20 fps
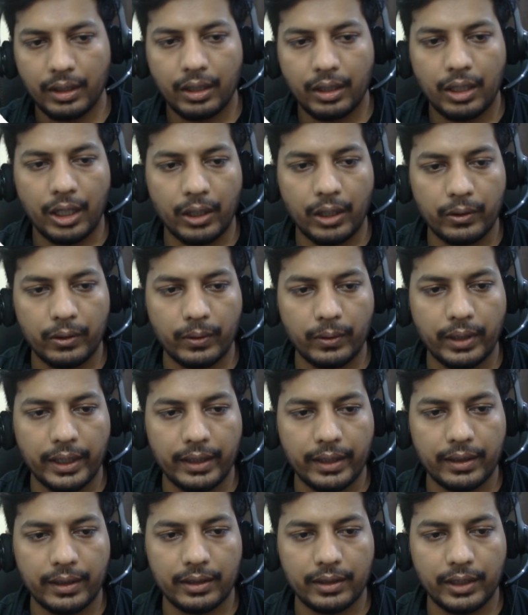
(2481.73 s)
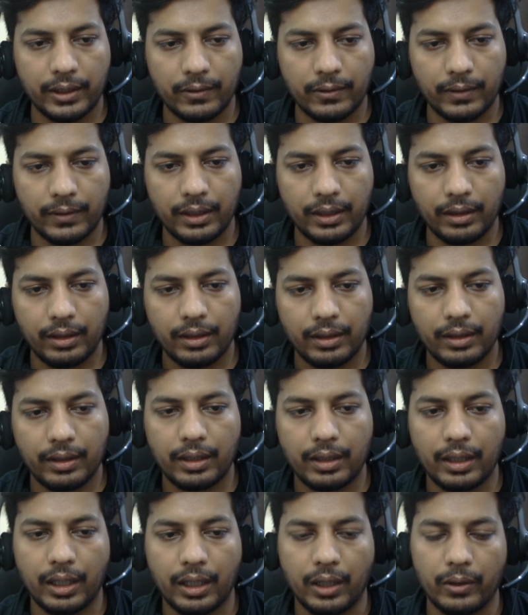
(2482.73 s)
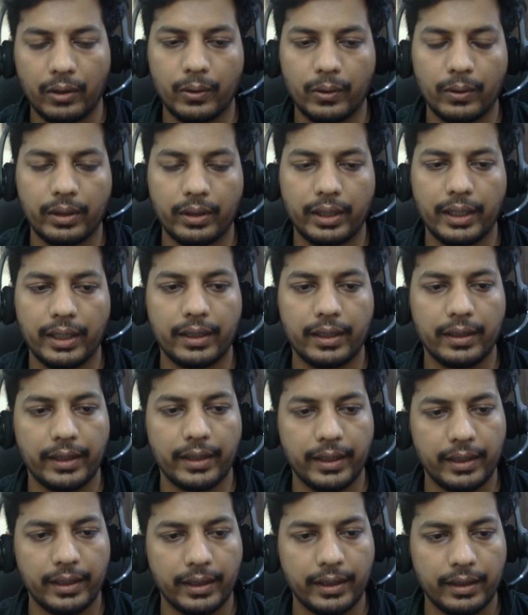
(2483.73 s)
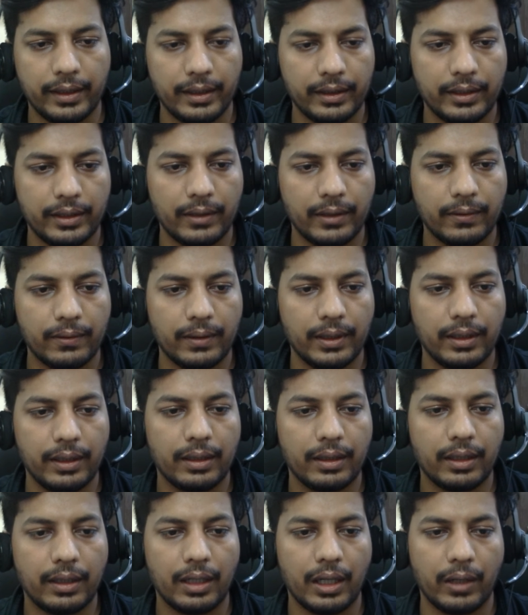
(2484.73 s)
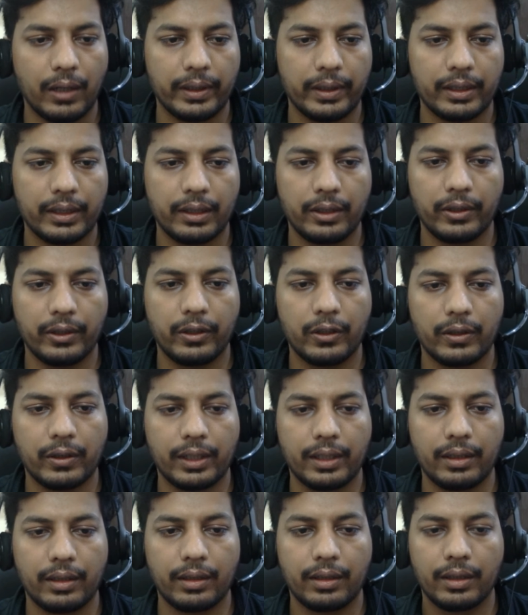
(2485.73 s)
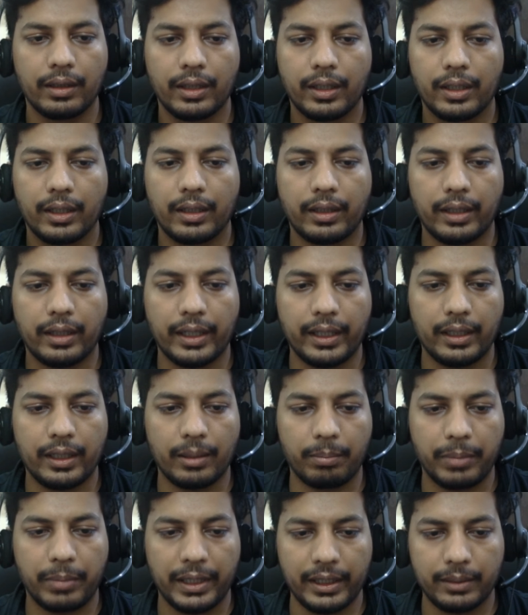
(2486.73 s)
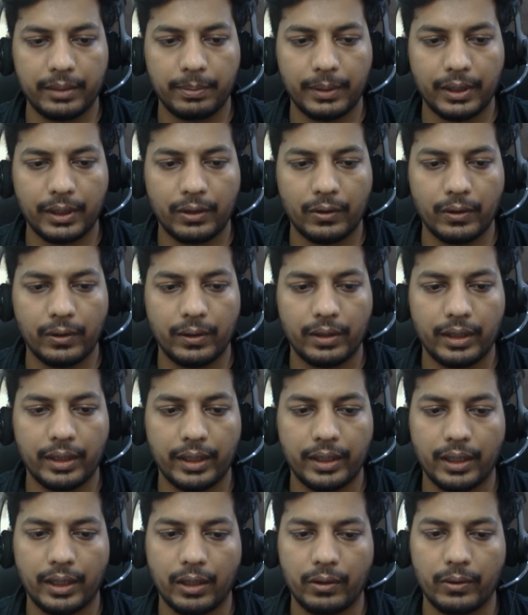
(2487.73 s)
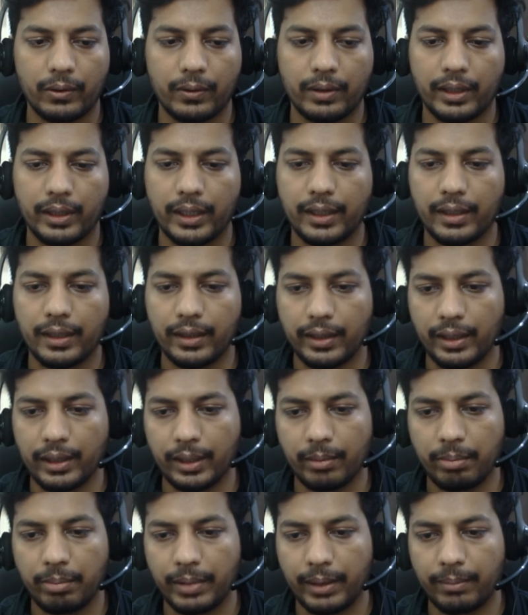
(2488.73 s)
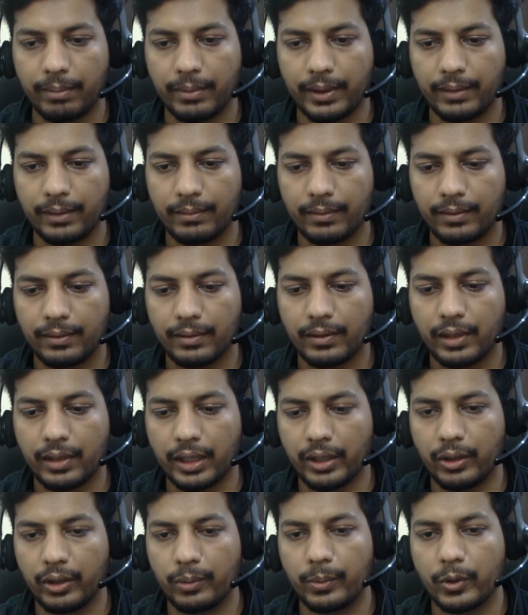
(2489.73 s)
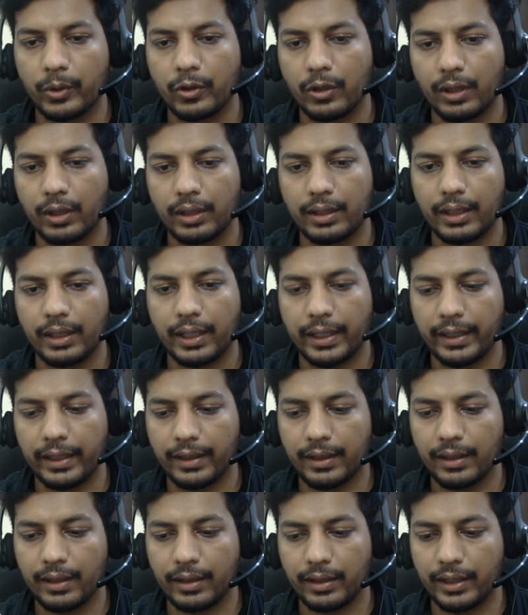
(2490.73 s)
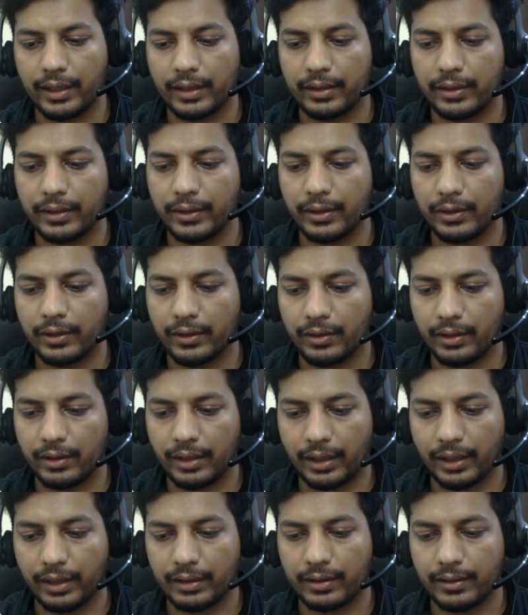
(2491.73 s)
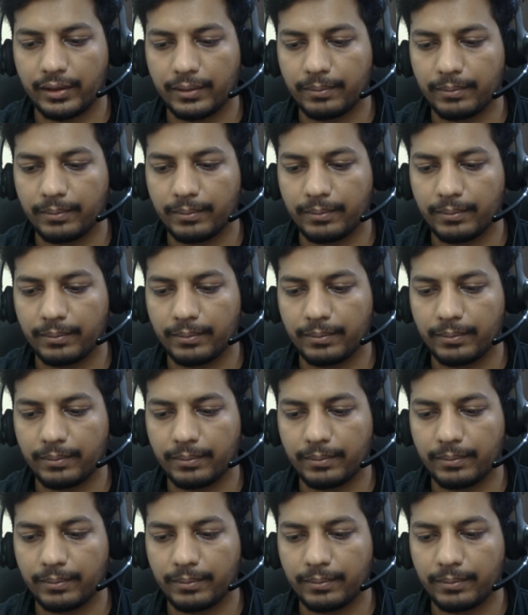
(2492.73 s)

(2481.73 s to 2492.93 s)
how to write a SQL, how to create a dedicated SQL, how actually you can write a PySpark code, and how to create a data pipeline. I hope you got the idea, and that's it in this. So thanks.